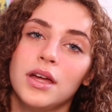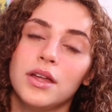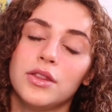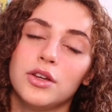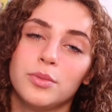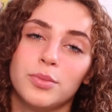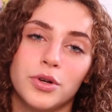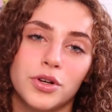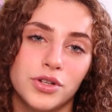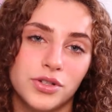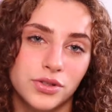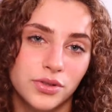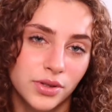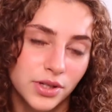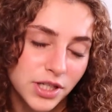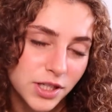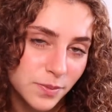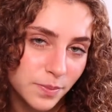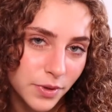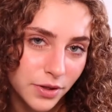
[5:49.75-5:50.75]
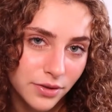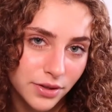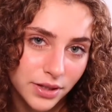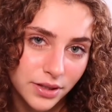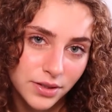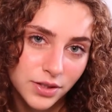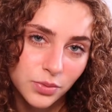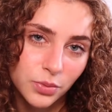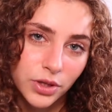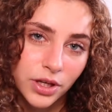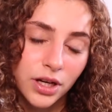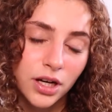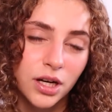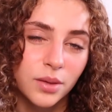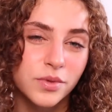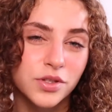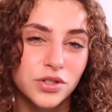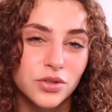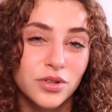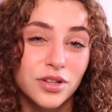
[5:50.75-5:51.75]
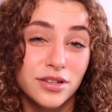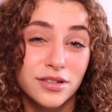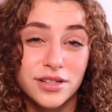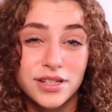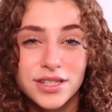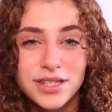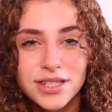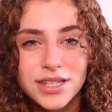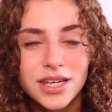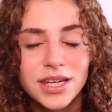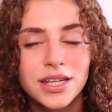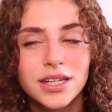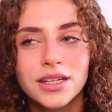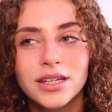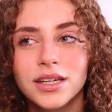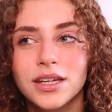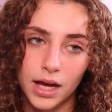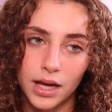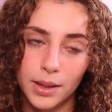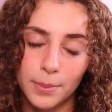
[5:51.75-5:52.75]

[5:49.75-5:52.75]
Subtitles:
their personal experience when it comes to their skin.